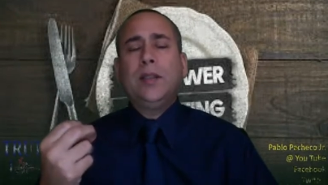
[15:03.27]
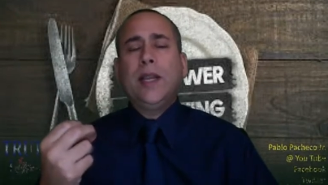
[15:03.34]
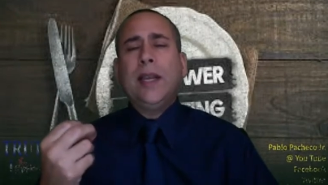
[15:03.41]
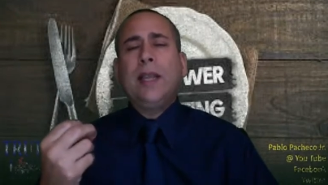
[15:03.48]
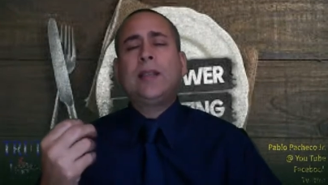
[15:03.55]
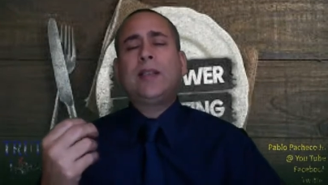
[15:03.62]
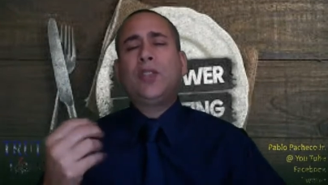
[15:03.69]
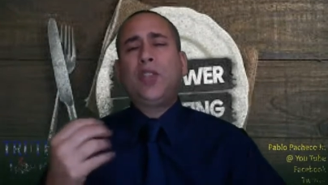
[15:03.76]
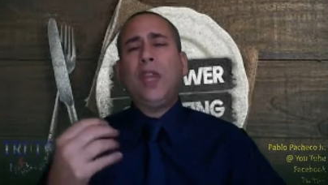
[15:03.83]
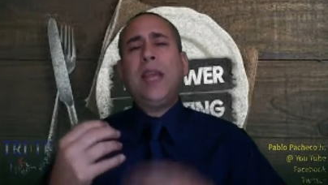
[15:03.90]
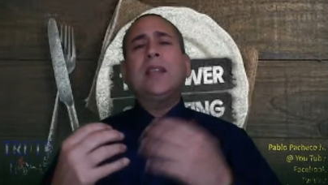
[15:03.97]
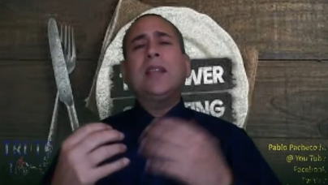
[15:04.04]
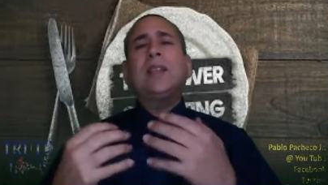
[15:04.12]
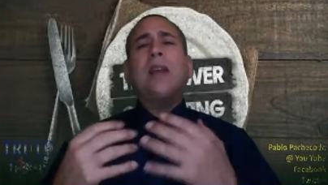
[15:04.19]
Is
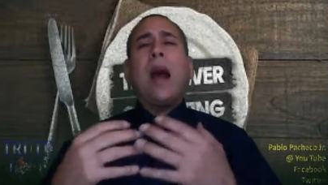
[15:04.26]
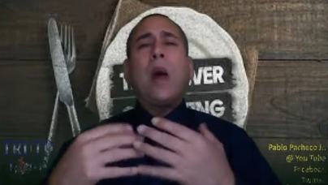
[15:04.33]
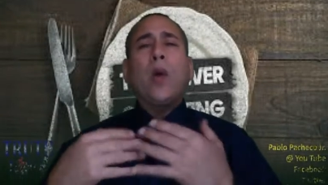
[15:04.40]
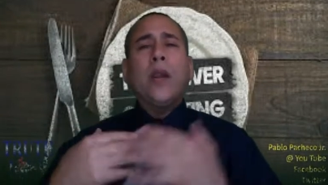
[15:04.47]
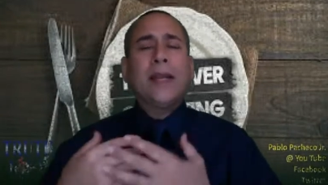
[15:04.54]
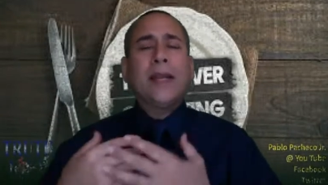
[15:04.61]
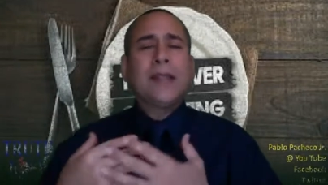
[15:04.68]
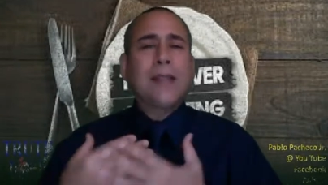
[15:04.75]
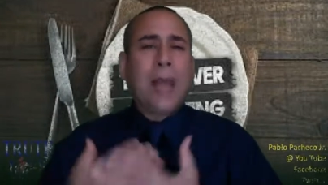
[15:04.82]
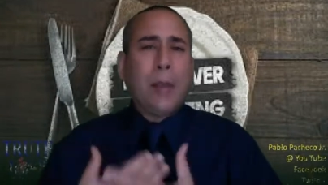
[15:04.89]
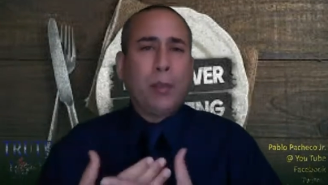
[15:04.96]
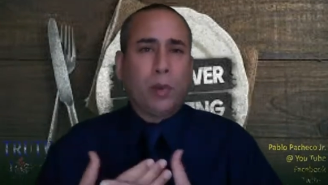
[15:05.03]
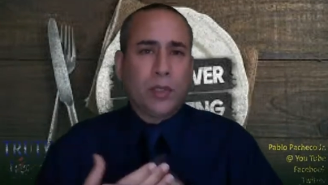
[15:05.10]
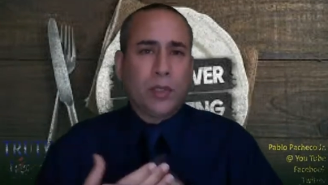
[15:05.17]
Jesus our
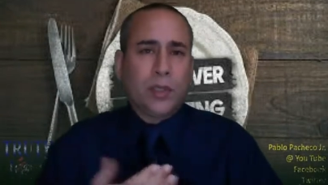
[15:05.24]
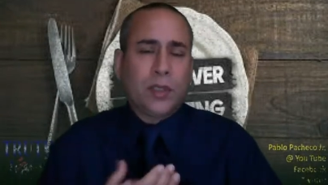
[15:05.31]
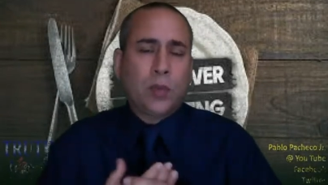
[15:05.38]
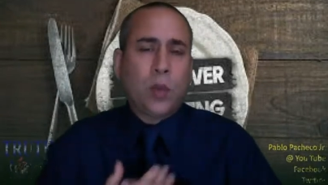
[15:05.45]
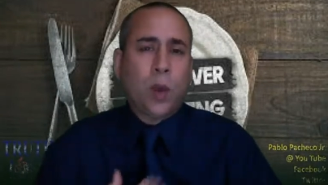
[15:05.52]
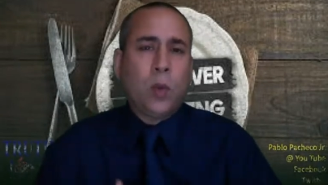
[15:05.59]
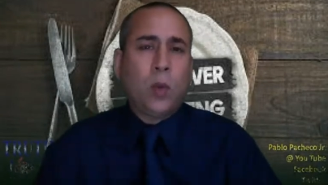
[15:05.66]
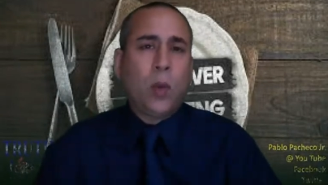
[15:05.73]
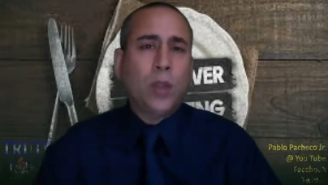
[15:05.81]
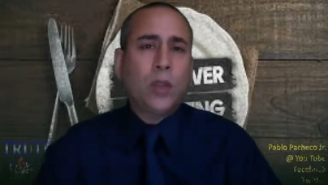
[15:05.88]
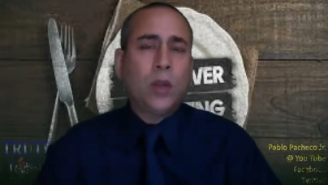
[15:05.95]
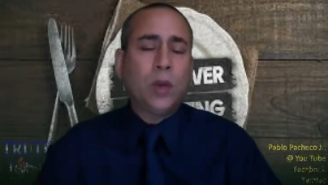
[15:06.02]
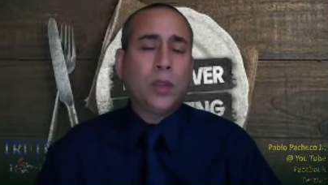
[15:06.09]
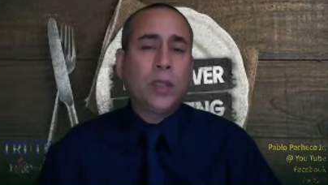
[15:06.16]
example? This is what we want
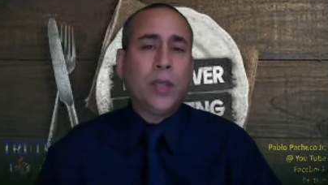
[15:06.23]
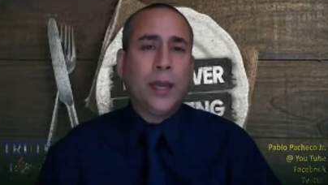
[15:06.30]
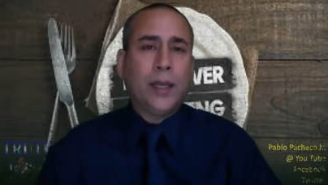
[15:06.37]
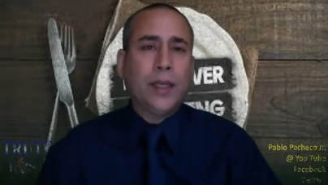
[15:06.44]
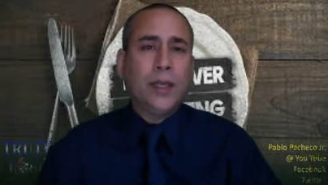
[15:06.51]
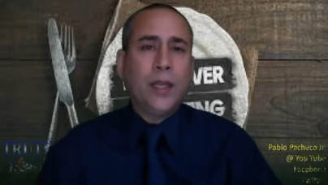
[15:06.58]
to know today.